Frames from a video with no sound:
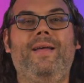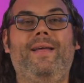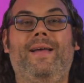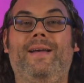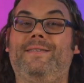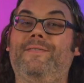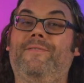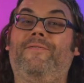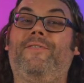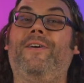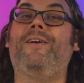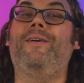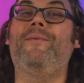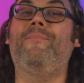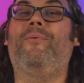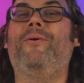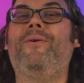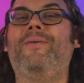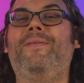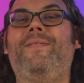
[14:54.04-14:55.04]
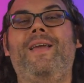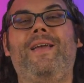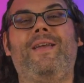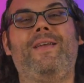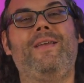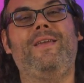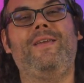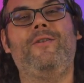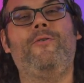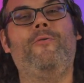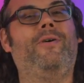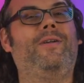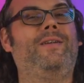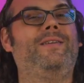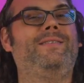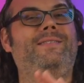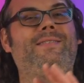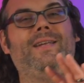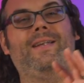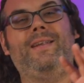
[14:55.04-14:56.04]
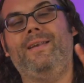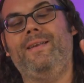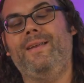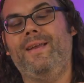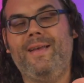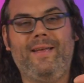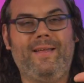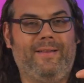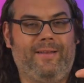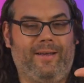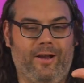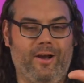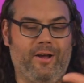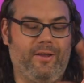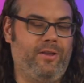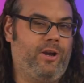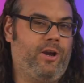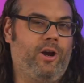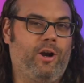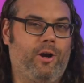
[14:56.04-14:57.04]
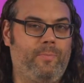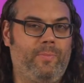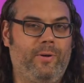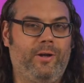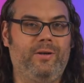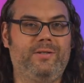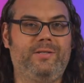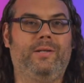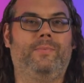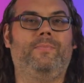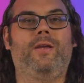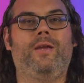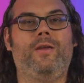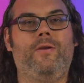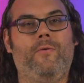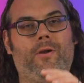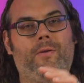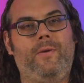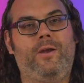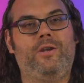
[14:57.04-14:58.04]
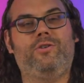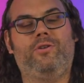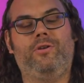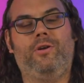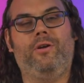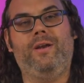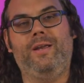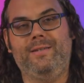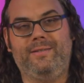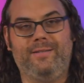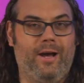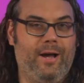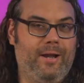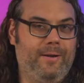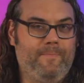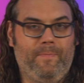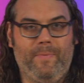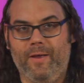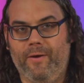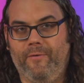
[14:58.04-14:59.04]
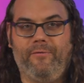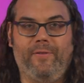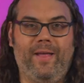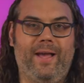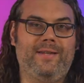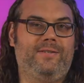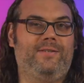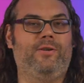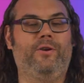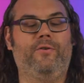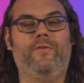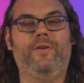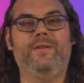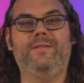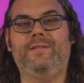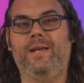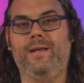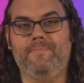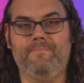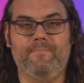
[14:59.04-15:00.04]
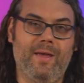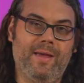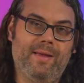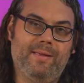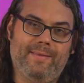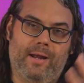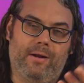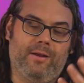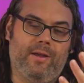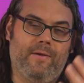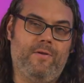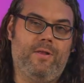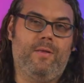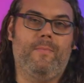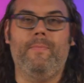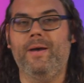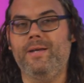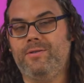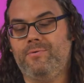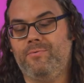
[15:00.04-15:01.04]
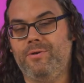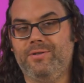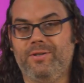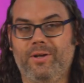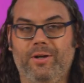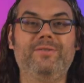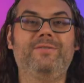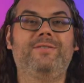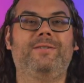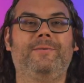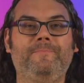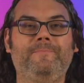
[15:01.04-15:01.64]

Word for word: That's a very important thing. You don't want to set it like on the carpet or something. You want to make sure it's on a flat surface, and that'll give you the best results.